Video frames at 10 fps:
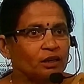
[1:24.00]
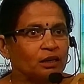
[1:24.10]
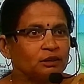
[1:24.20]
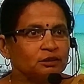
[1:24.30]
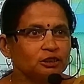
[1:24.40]

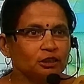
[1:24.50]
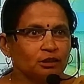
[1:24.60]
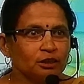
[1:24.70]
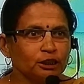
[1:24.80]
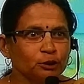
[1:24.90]
The
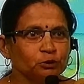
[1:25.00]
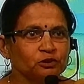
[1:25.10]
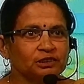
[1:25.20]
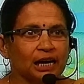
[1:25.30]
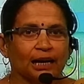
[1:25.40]
leaves
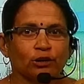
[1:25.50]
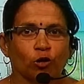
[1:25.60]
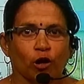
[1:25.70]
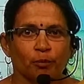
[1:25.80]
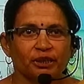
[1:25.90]
are
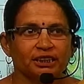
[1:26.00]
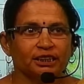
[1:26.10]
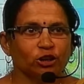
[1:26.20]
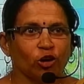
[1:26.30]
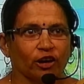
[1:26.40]
commonly
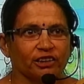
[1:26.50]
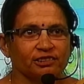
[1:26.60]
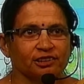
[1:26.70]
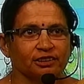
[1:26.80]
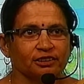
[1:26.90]

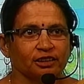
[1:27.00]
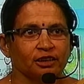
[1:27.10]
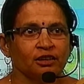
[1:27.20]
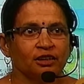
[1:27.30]
horizontal